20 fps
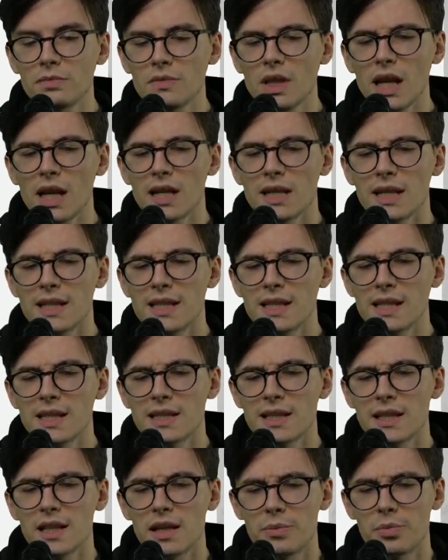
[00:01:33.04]
This is
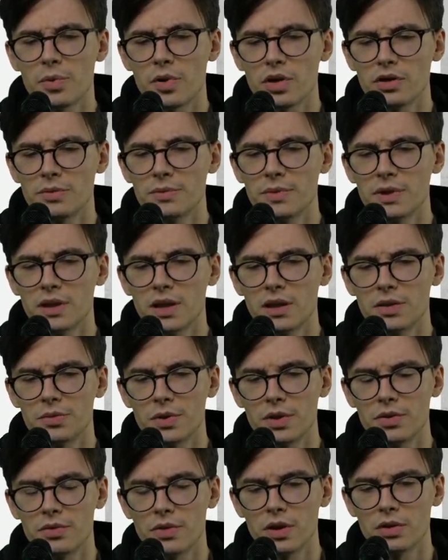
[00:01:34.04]
the apartment that we
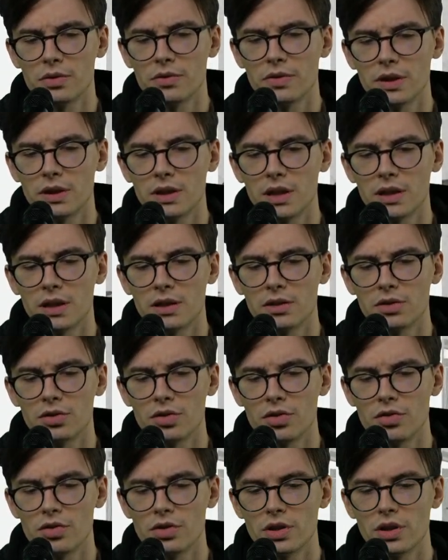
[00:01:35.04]
renovated and
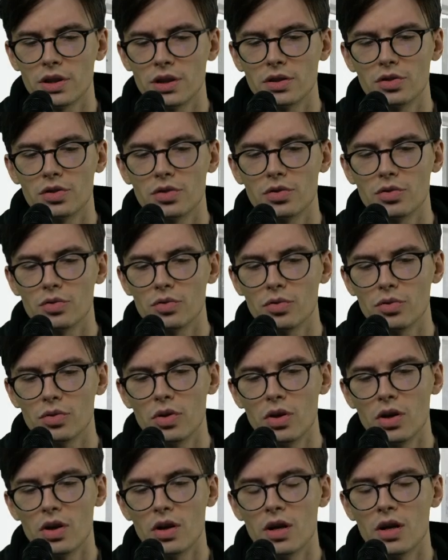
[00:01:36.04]
turned into
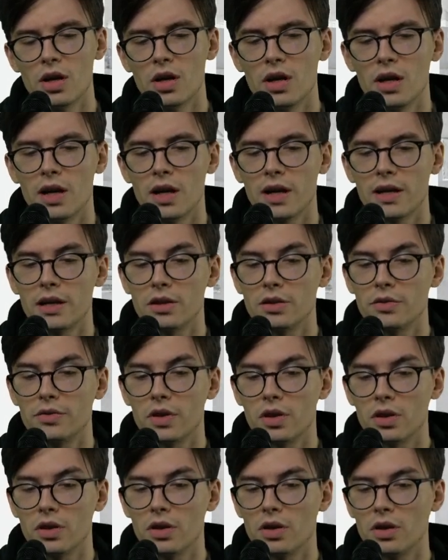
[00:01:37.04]
a kind of
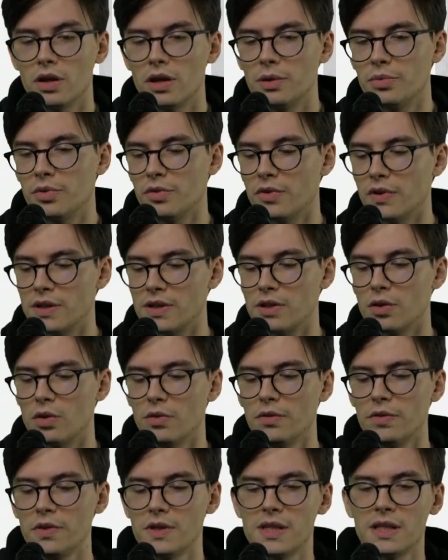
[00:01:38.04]
our improvised
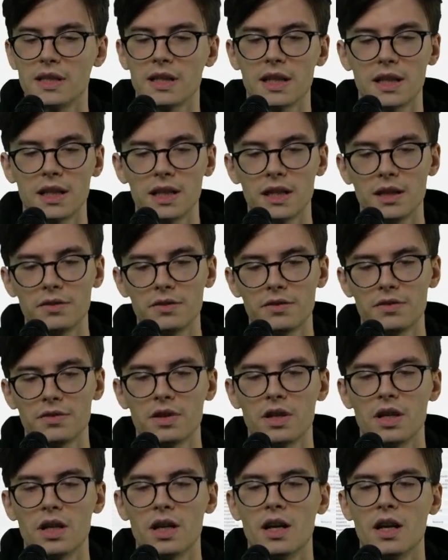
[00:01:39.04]
office in Kyiv.
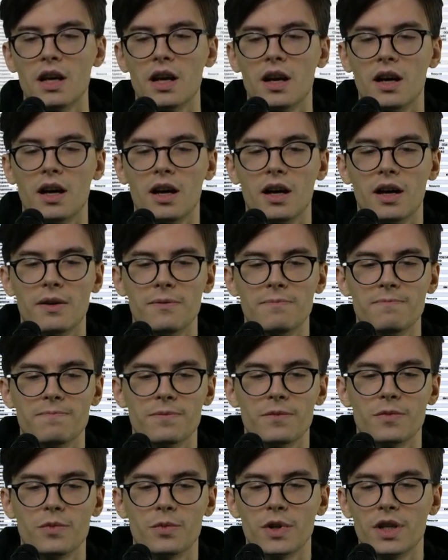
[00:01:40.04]

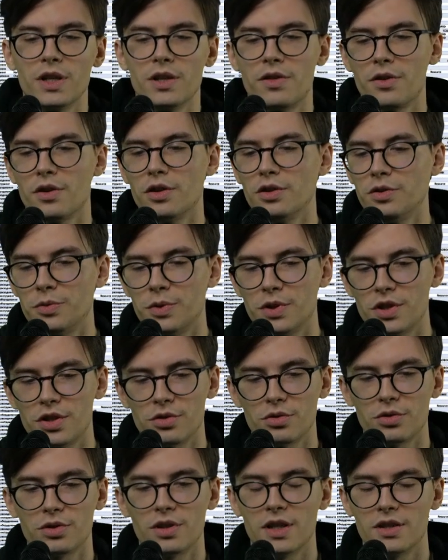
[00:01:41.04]
We thought we
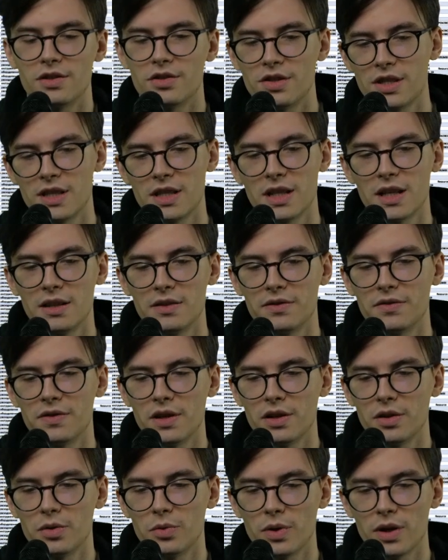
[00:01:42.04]
should understand very
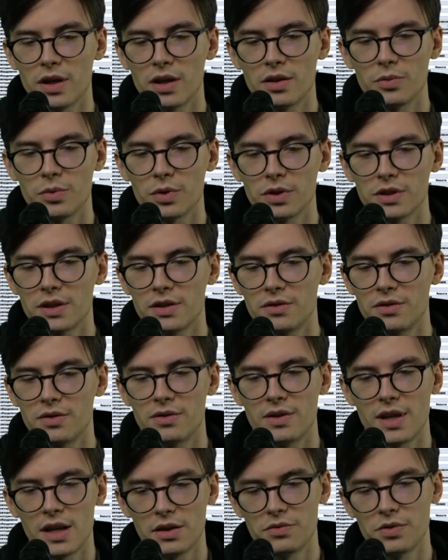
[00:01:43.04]
well what
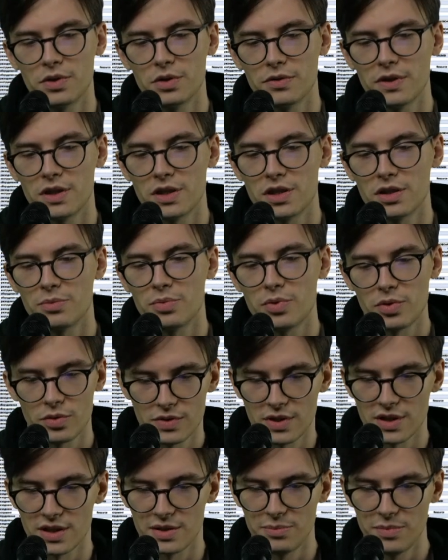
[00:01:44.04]
that renovation
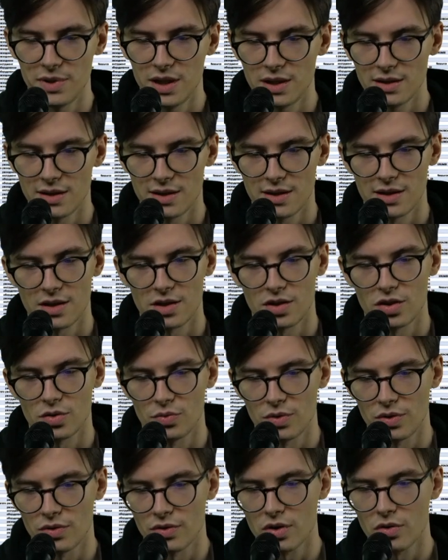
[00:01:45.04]
process means, so
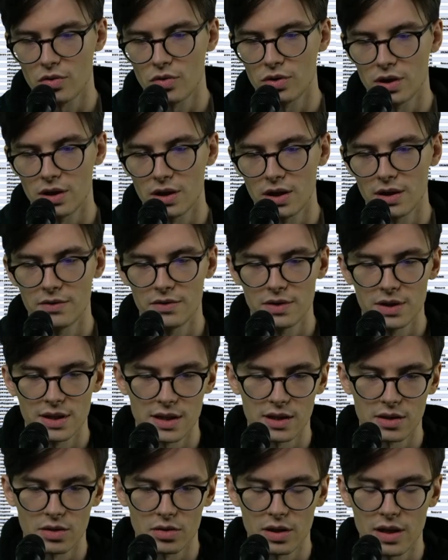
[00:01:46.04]
we recorded every
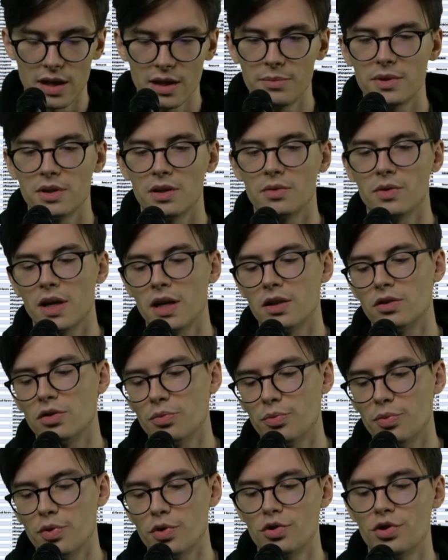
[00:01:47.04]
single element that we had to
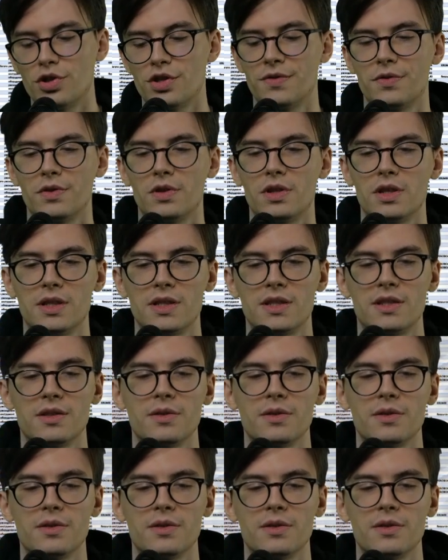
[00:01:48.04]
purchase for this